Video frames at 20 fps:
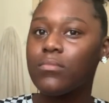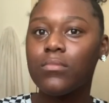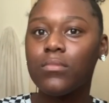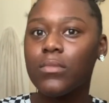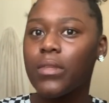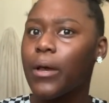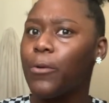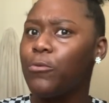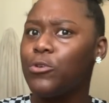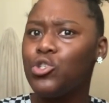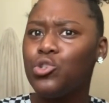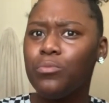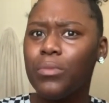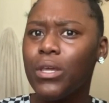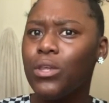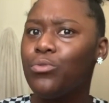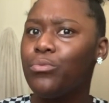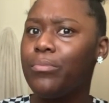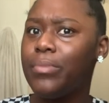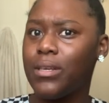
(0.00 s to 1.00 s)
Like, what you mean
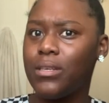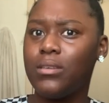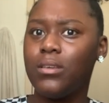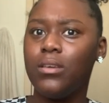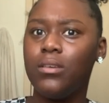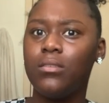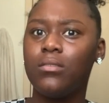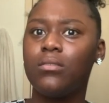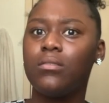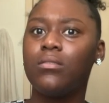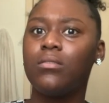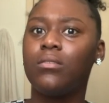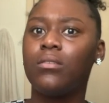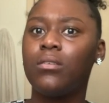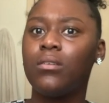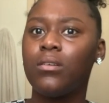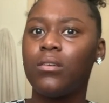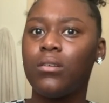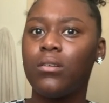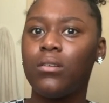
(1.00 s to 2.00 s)
you busy?
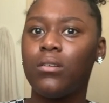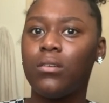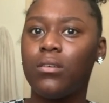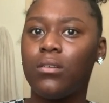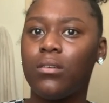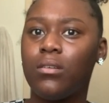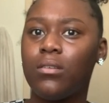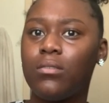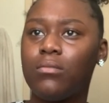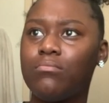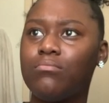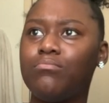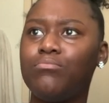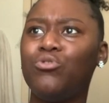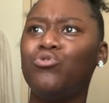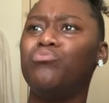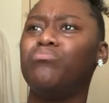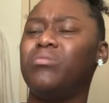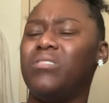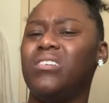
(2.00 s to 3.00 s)
You
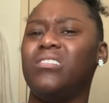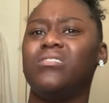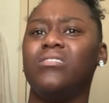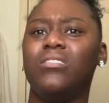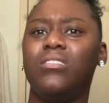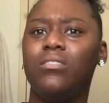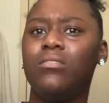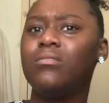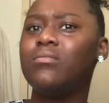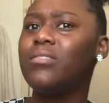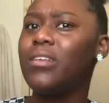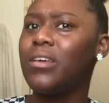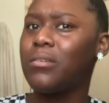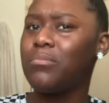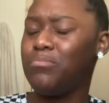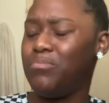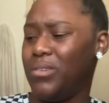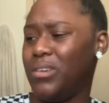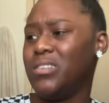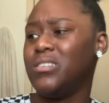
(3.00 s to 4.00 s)
busy? Like,
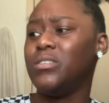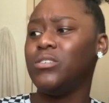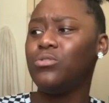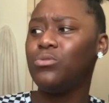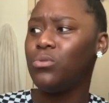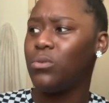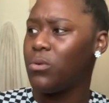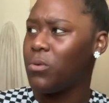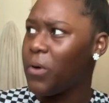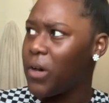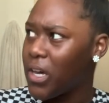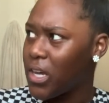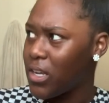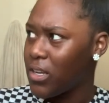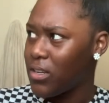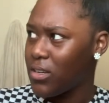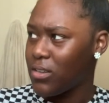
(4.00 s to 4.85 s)
busy doing what?